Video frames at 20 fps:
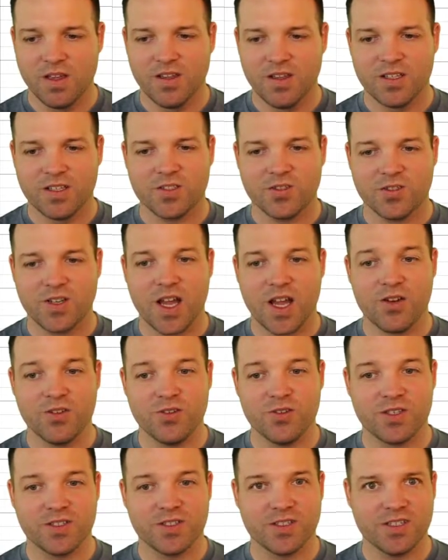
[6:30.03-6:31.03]
So now you
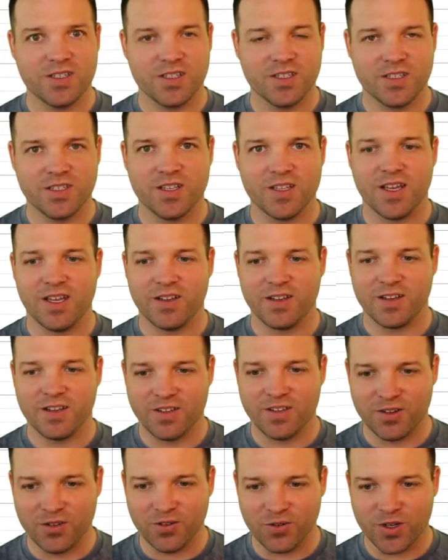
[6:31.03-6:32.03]
can see that,
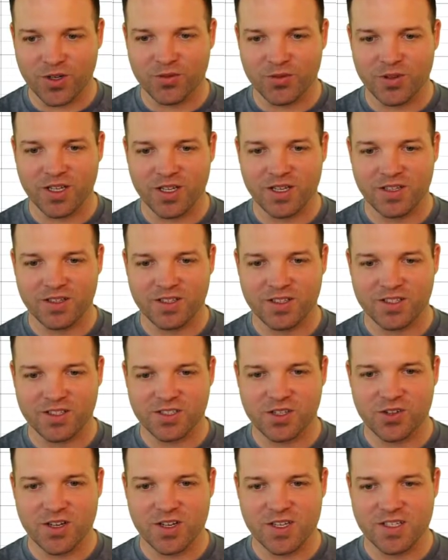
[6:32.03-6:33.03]
you know, where are we getting this
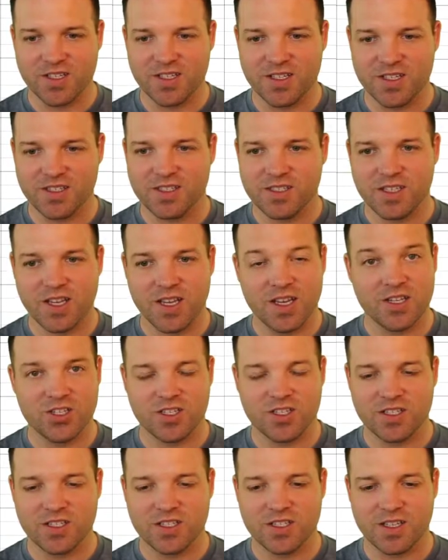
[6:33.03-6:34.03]
crazy
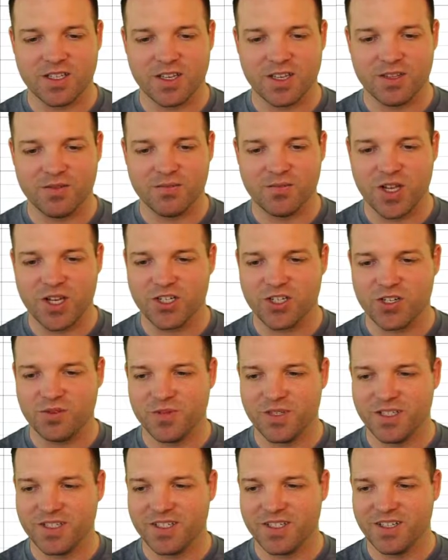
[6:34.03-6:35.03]
tangents
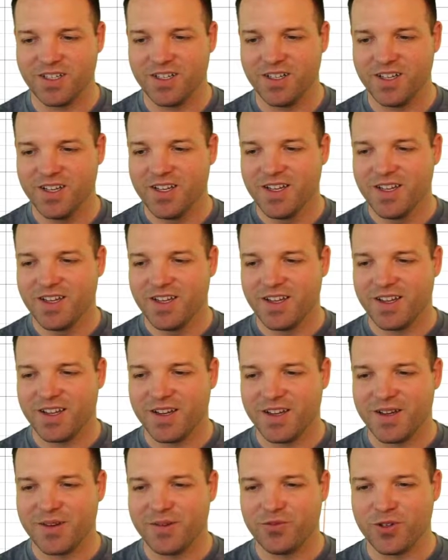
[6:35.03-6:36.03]
measurement here
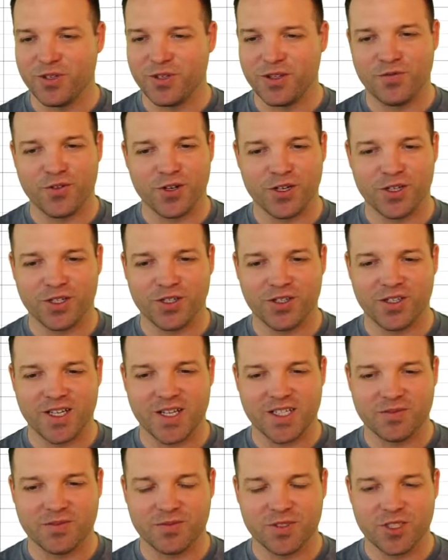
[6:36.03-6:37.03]
with the vertical
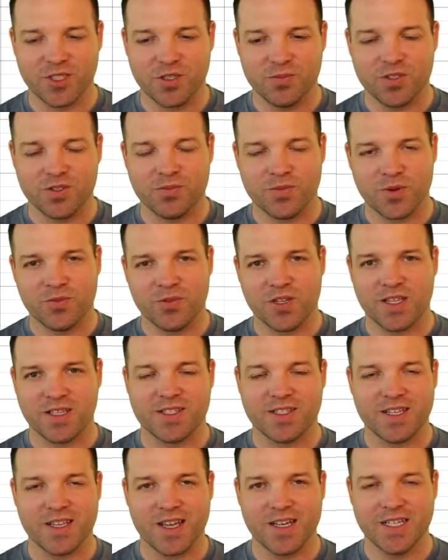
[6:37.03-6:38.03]
asymptotes. Remember, that's
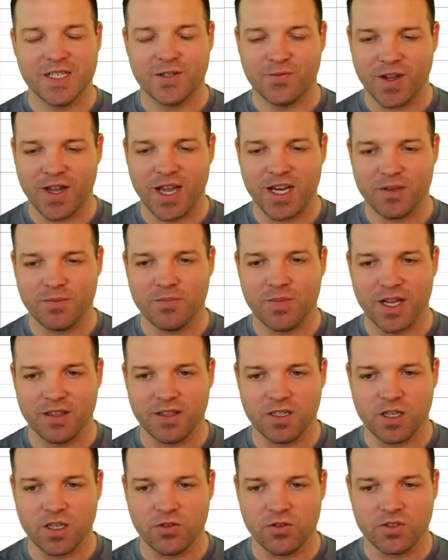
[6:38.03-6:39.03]
sine divided by the
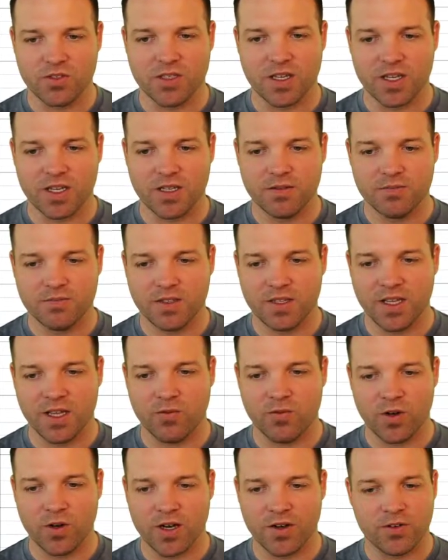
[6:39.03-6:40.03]
cosine at
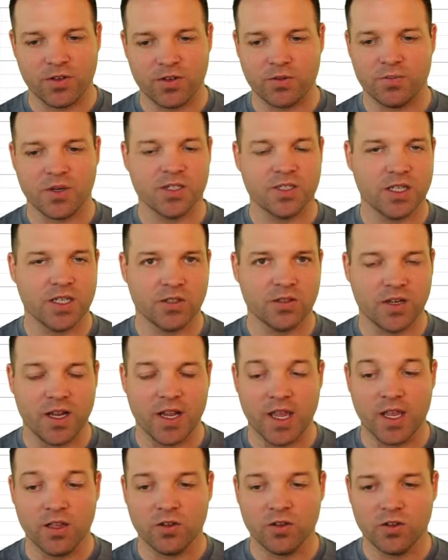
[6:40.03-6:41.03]
whatever particular
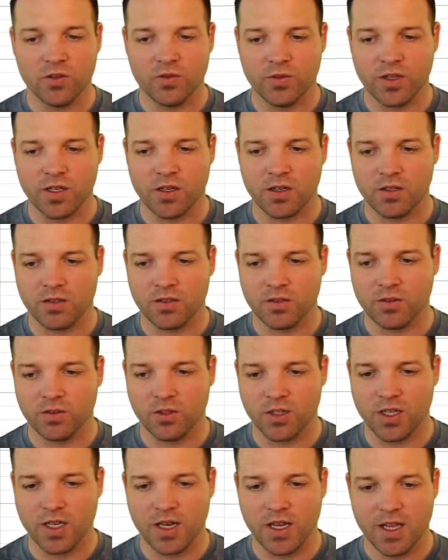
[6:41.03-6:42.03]
angle we are
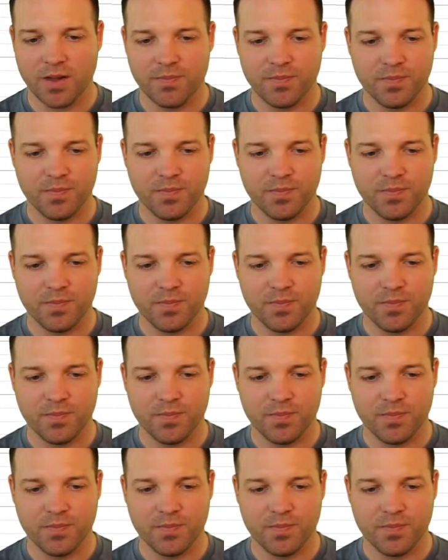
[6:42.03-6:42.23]
looking at.